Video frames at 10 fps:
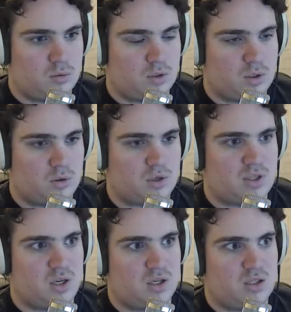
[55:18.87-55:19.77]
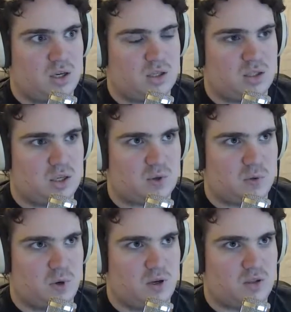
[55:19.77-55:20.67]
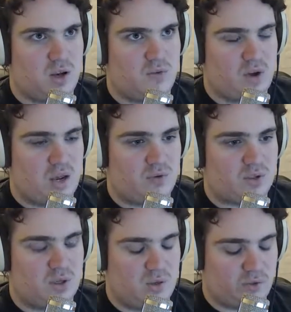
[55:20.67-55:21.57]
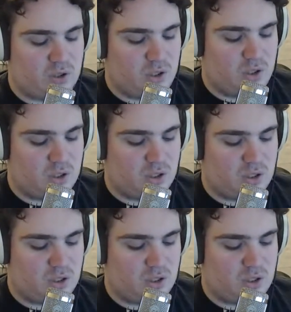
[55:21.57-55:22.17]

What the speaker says: So next TI6 was Wings, TI5 was Evil Geniuses,